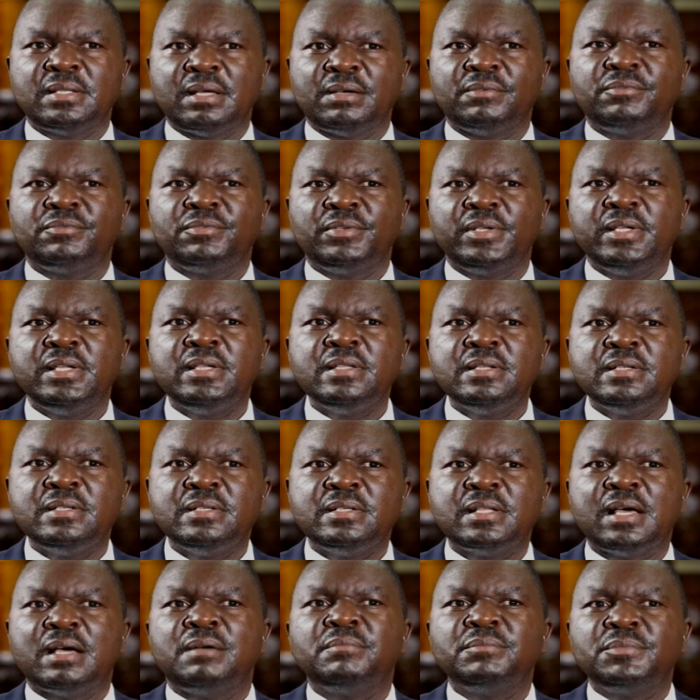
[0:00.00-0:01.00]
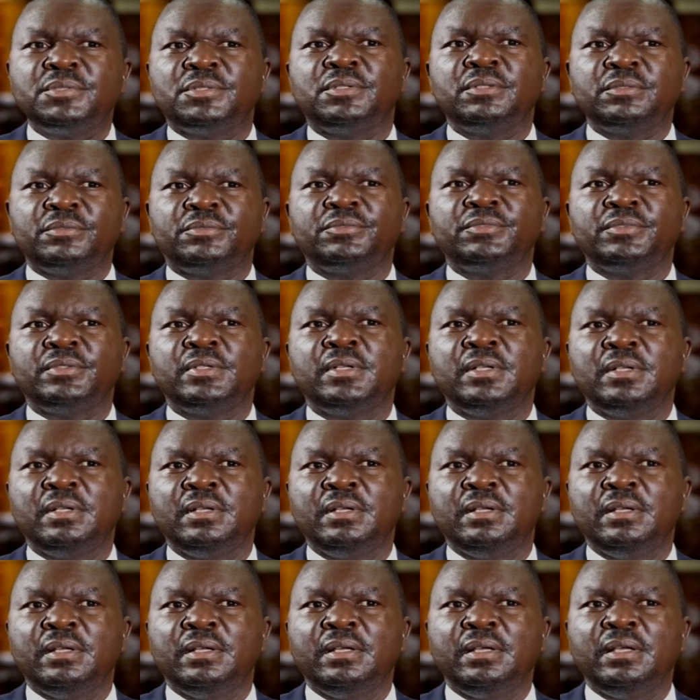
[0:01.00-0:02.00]
staff in terms of
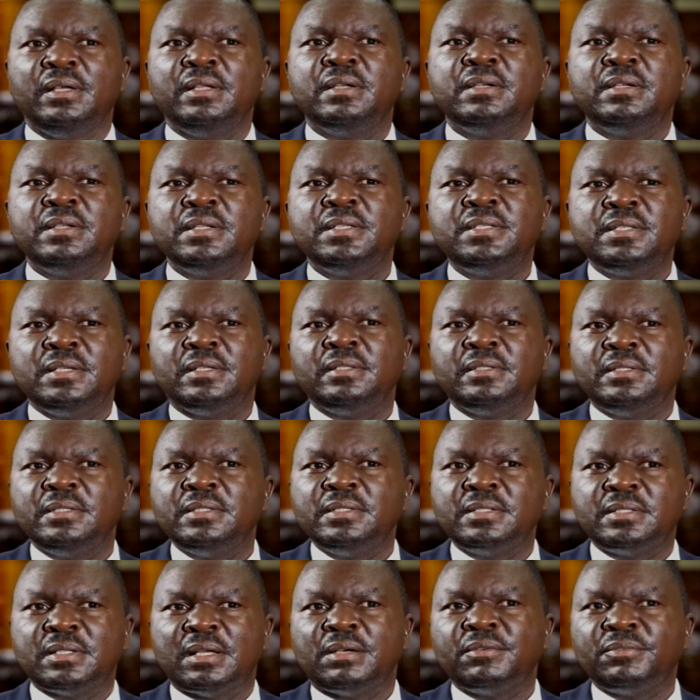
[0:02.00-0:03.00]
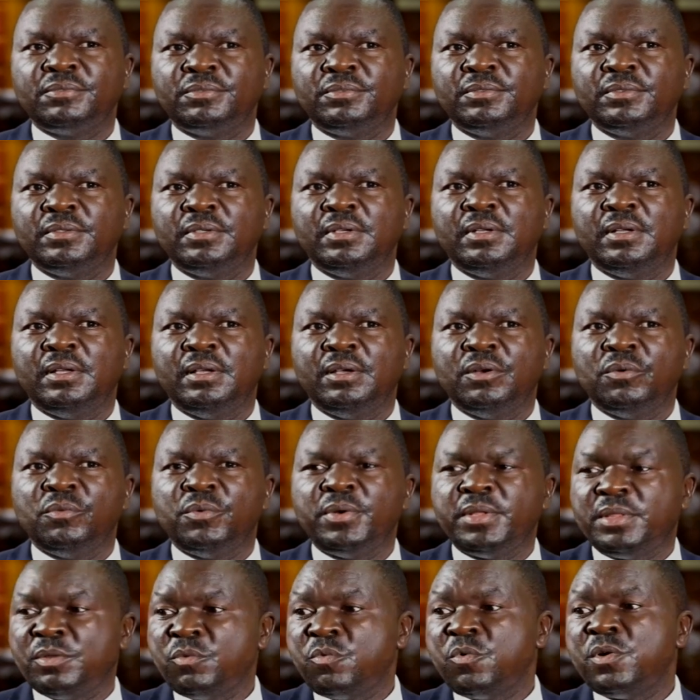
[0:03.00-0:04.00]
enriching this staff
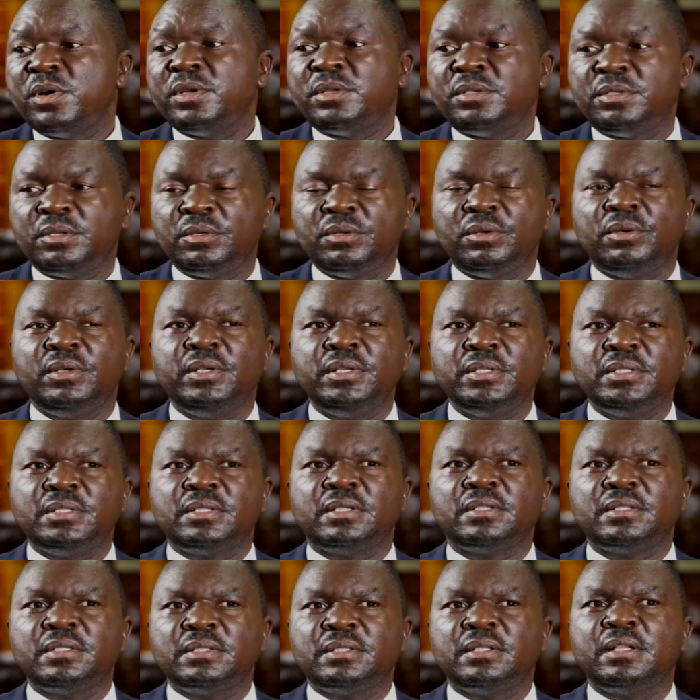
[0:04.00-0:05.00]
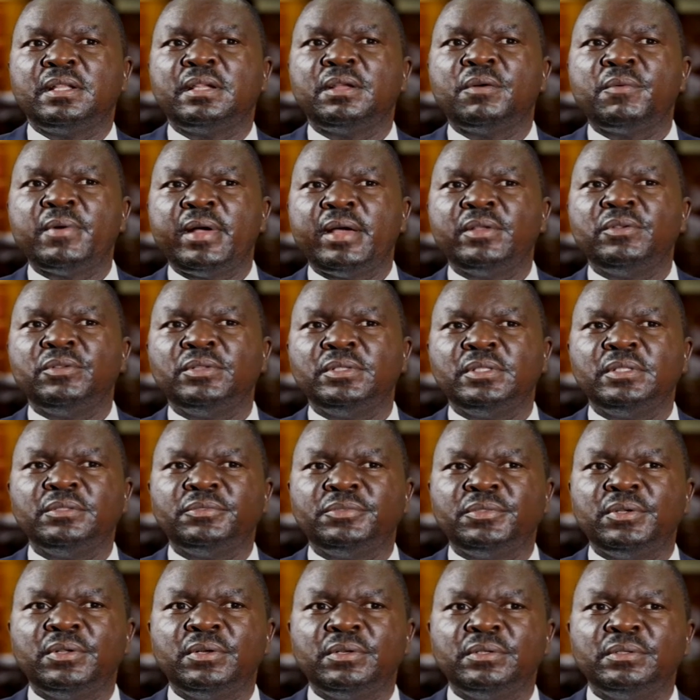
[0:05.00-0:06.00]
with what is required on the
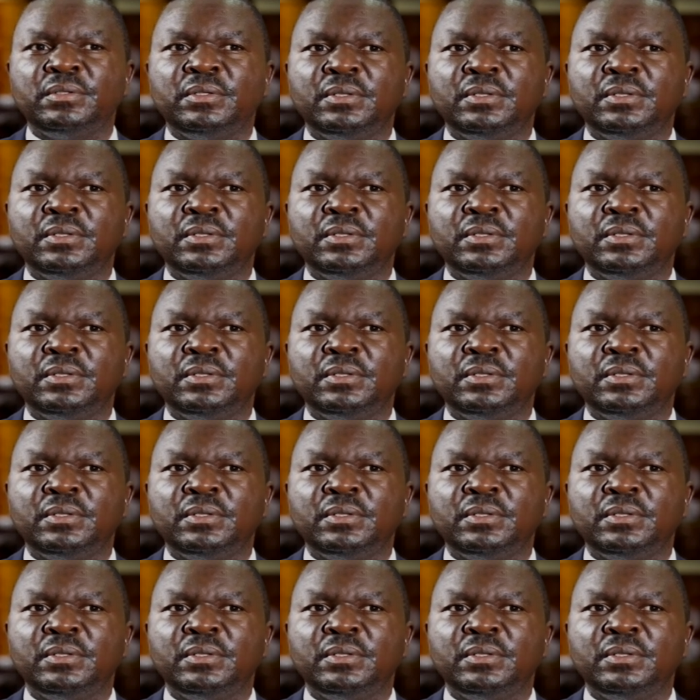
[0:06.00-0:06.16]
floor?